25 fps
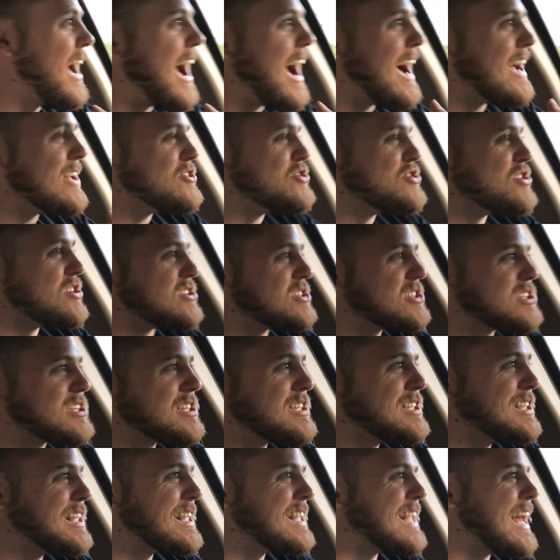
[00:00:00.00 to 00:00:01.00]
I just
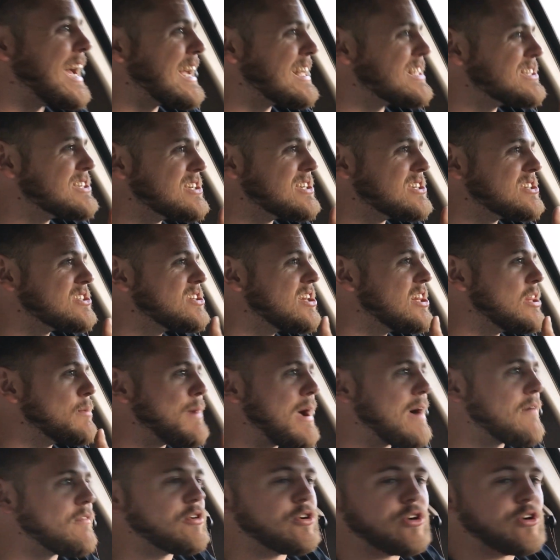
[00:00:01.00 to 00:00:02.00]
like to see
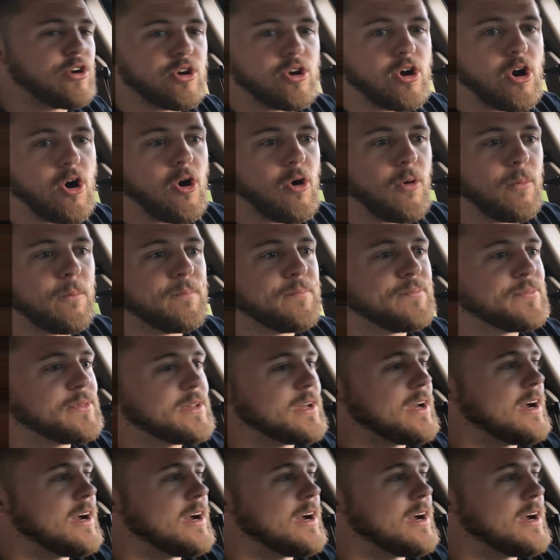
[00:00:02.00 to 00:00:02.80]
them have a good home.